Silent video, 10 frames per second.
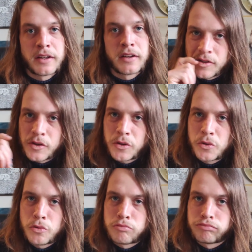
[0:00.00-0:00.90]

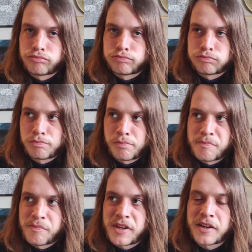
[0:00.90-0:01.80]
So
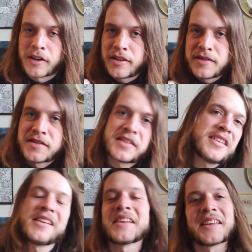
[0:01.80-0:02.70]
because
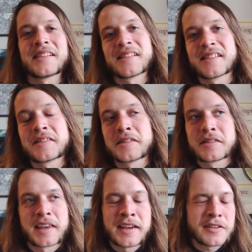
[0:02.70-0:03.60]
it
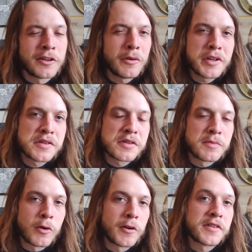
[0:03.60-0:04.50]
can't always
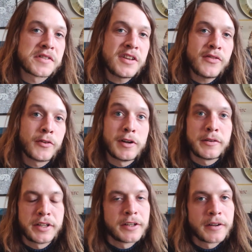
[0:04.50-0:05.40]
support itself
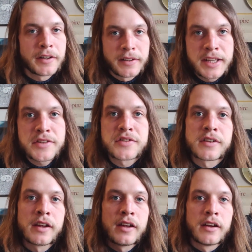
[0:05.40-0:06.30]
around here at least,
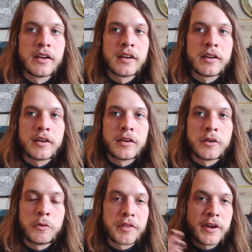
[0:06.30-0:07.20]

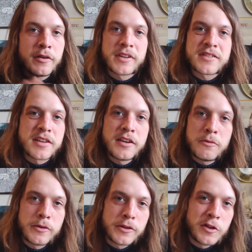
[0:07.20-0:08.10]
without
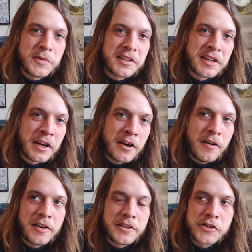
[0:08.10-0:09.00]
continual human care
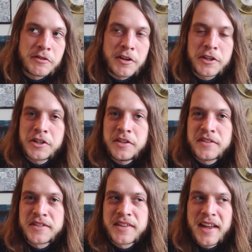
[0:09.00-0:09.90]
and introduction,
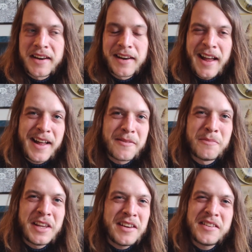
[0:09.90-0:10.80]
does that not
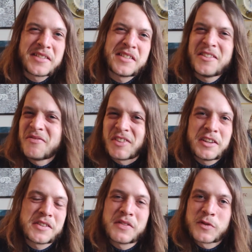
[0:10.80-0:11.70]
mean it's an
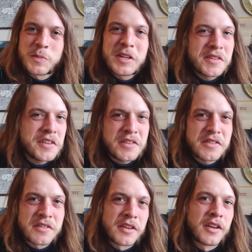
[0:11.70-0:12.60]
invasive species?